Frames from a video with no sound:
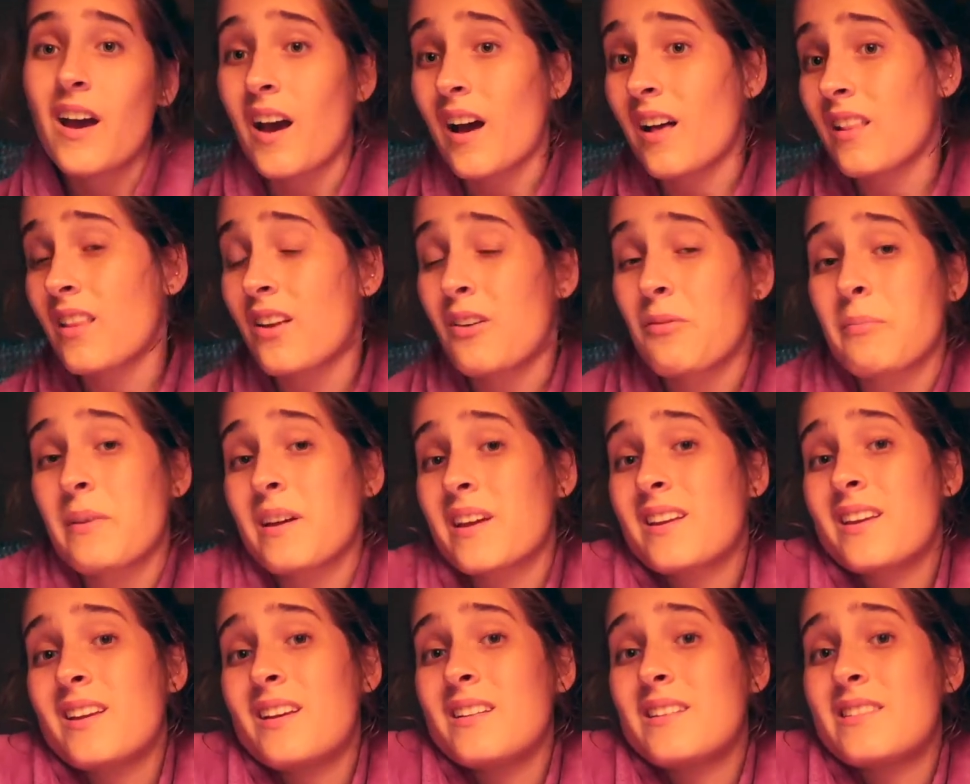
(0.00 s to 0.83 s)
I love my
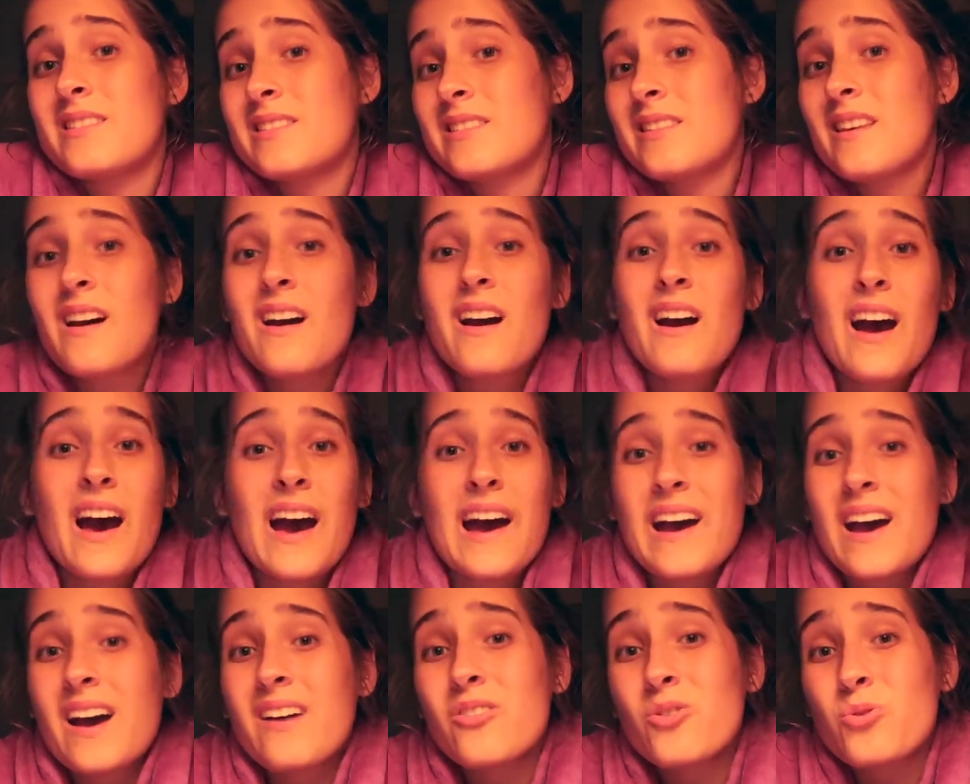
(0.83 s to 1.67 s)
kids.
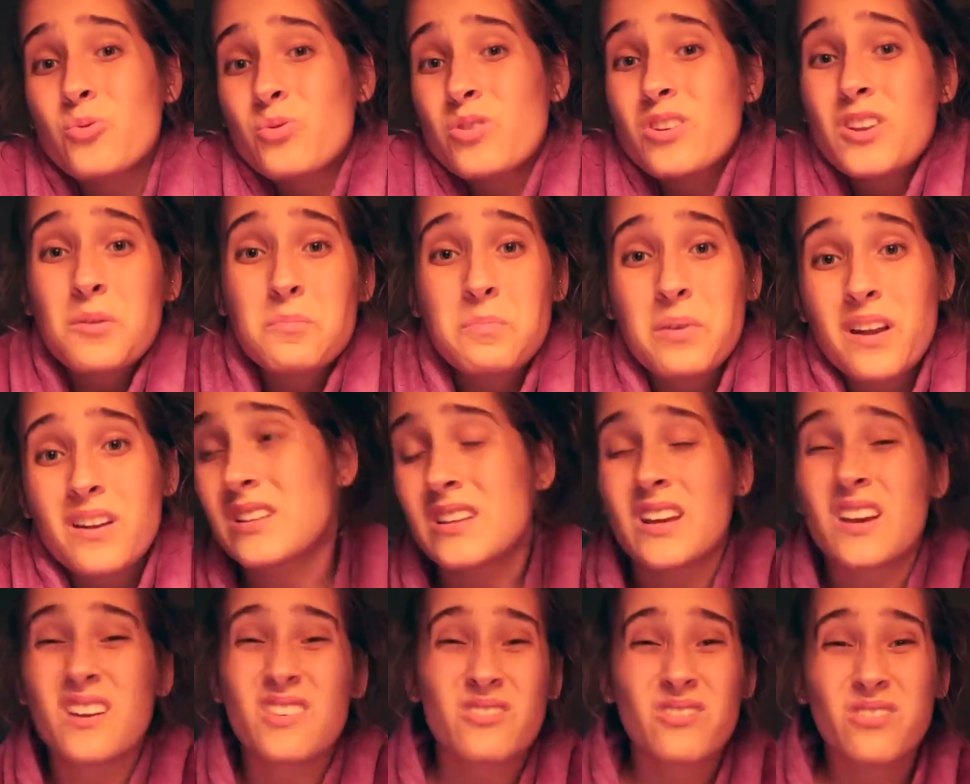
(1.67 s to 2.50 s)
I haven't really been
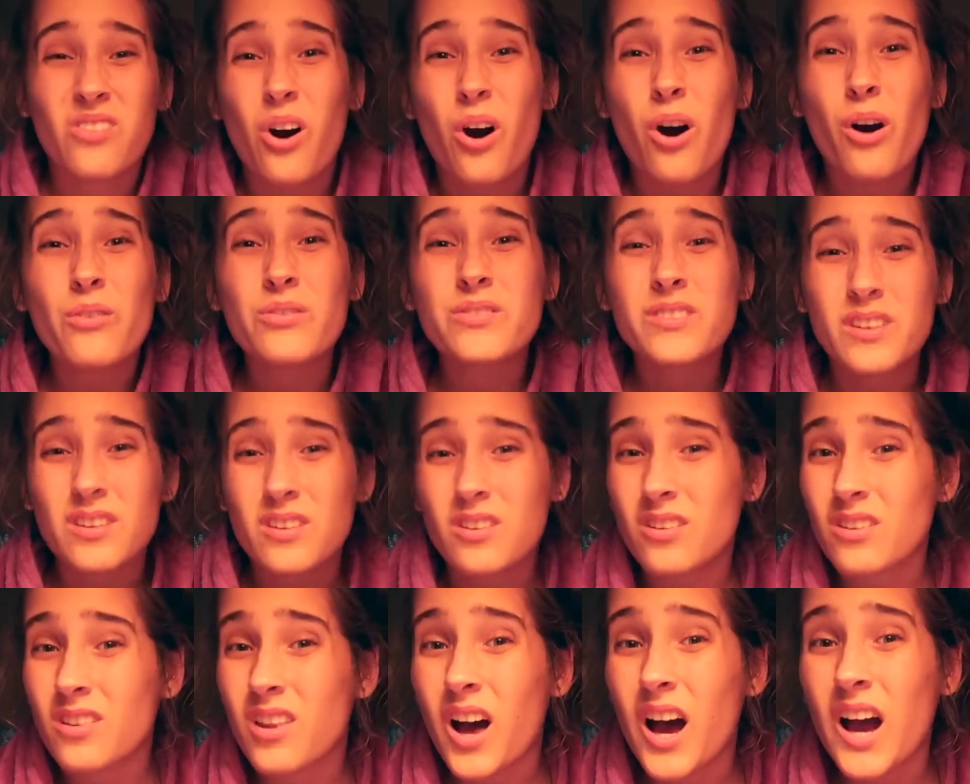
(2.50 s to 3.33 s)
involved in
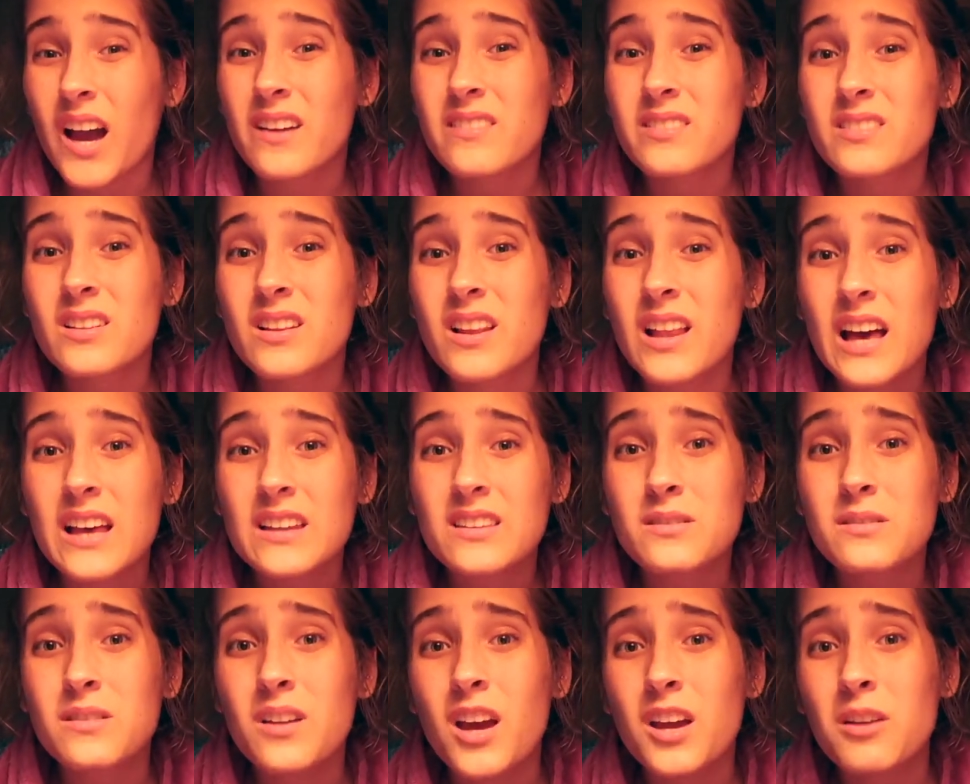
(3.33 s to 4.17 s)
their lives in the
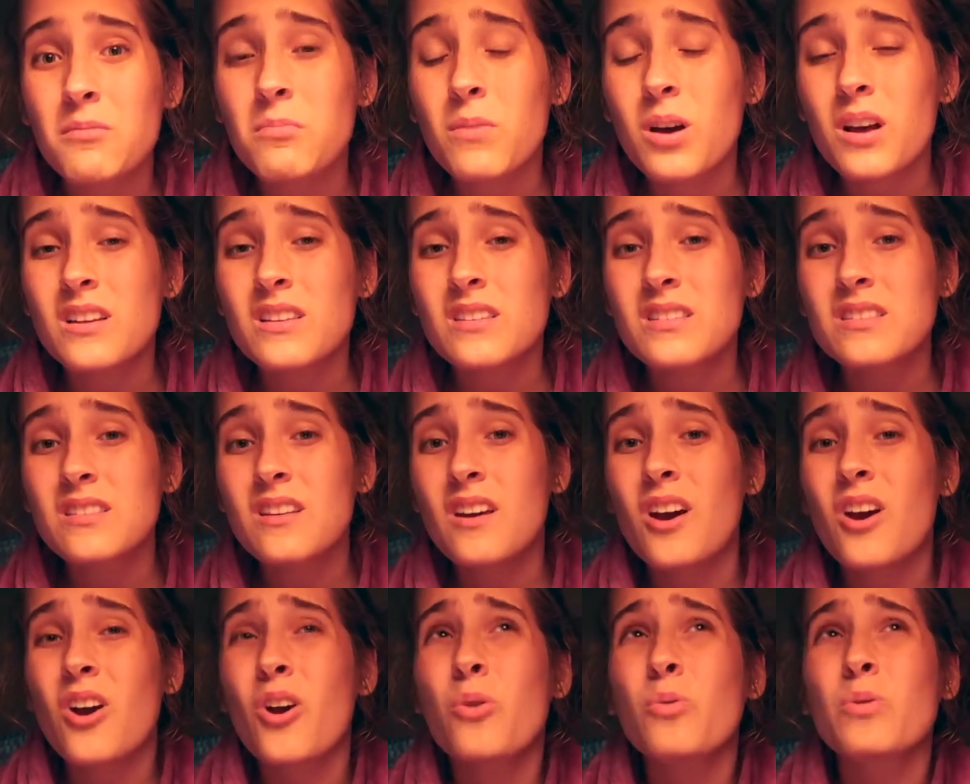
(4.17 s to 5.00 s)
last 9 months,
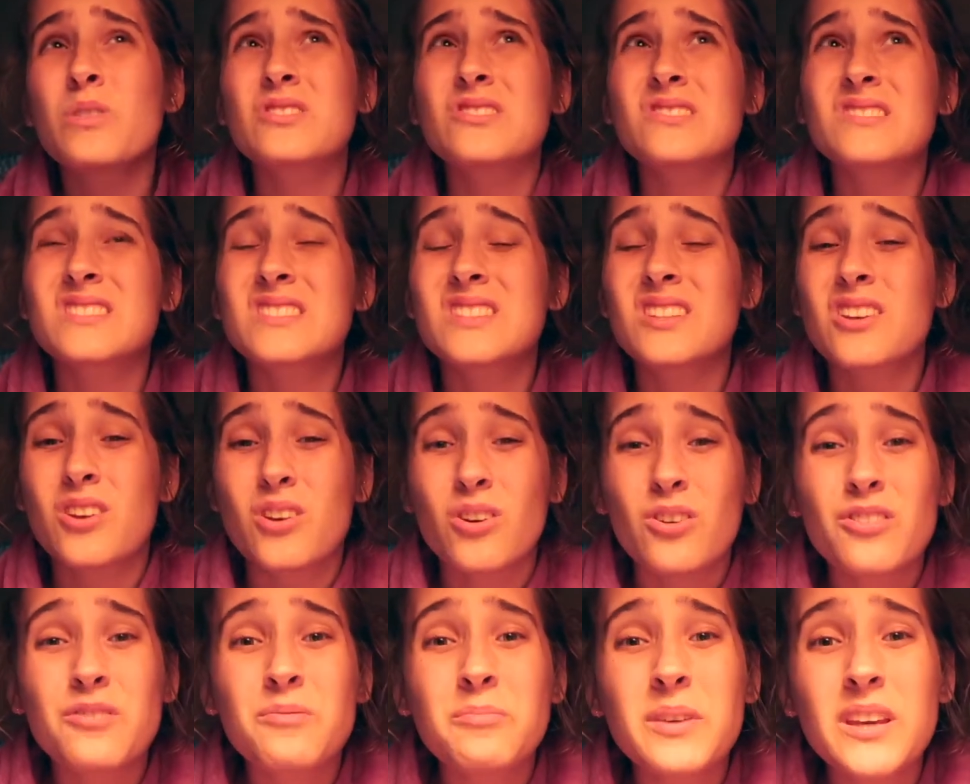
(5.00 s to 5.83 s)
which has
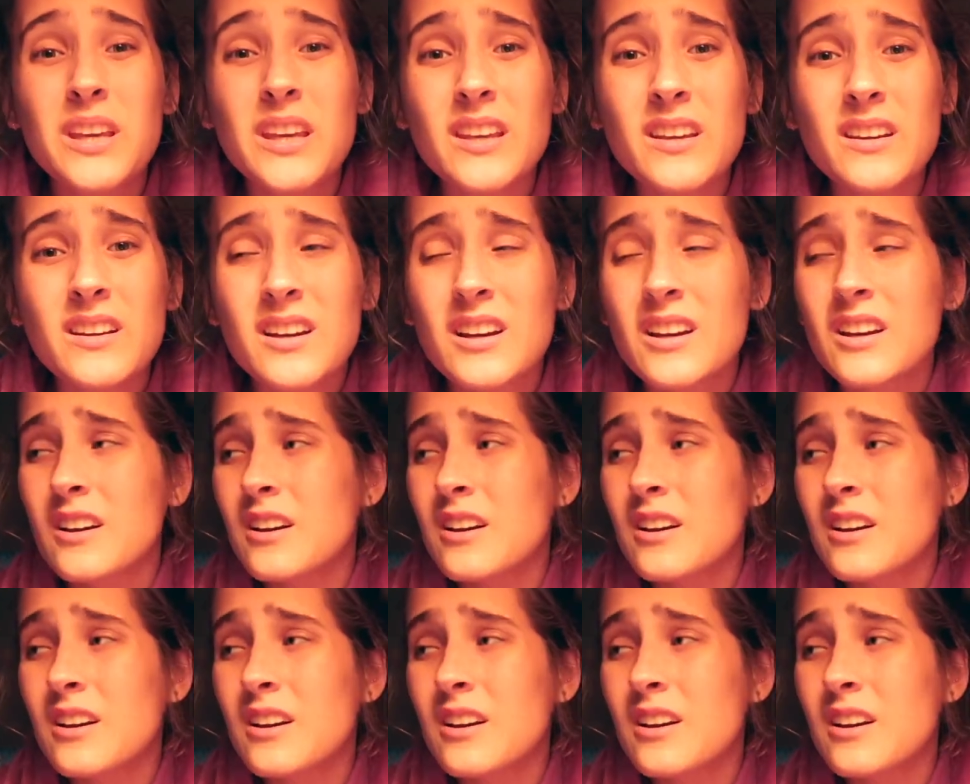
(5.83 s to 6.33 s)
killed me